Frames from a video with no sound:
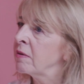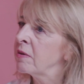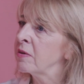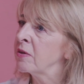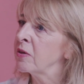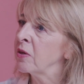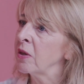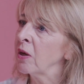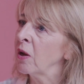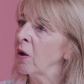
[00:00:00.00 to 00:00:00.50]

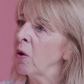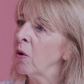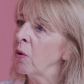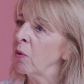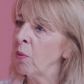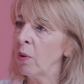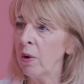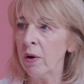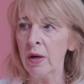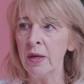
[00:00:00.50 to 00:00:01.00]
to the clock
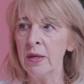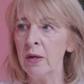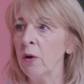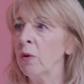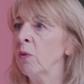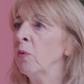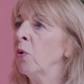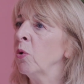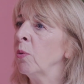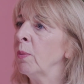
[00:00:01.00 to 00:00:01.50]
where I
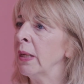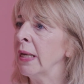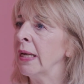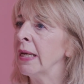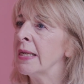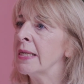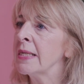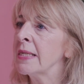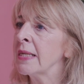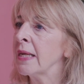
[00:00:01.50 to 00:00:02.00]
know normally
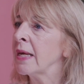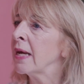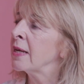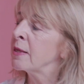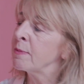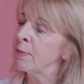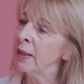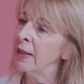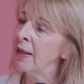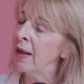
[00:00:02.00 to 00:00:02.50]
is, that
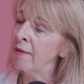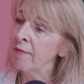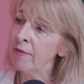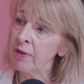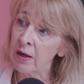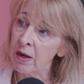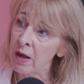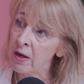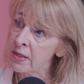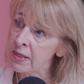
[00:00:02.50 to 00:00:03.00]
has been there for
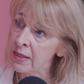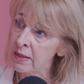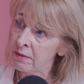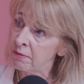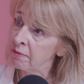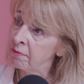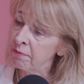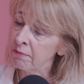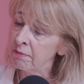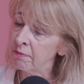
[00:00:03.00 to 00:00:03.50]
the last
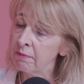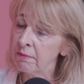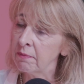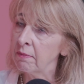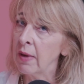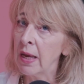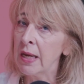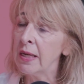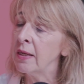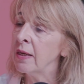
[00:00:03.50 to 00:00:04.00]

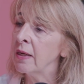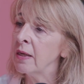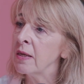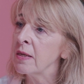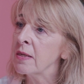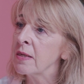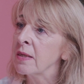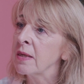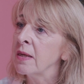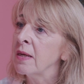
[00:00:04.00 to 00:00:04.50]
8
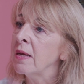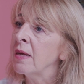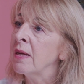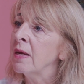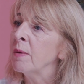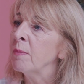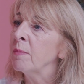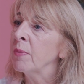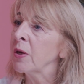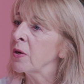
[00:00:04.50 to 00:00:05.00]
years. Yeah.
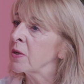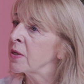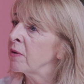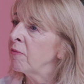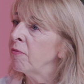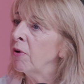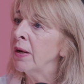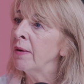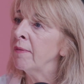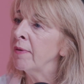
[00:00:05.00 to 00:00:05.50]
Because of
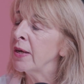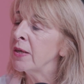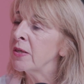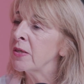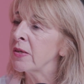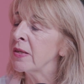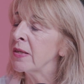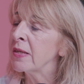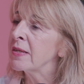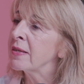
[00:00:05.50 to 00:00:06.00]
the
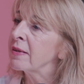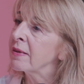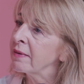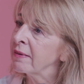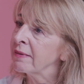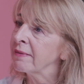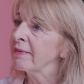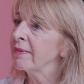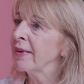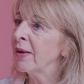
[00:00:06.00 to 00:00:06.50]
renovations,
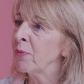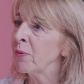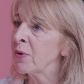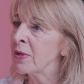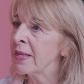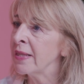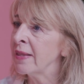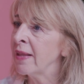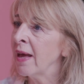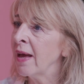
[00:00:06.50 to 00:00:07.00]
it
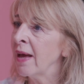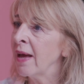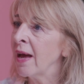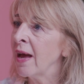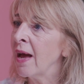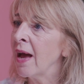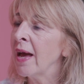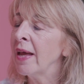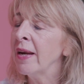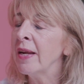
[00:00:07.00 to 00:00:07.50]
wasn't there.
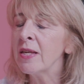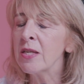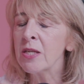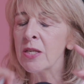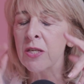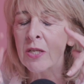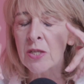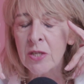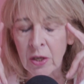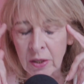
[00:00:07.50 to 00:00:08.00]
Oh. And it
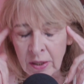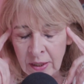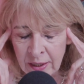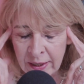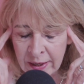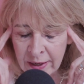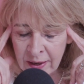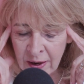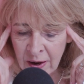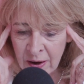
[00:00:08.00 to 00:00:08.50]

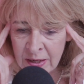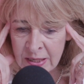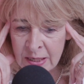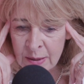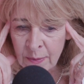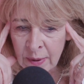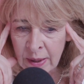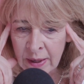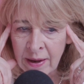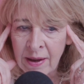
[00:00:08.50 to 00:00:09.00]
suddenly occurred
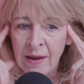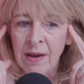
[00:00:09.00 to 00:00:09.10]
to me,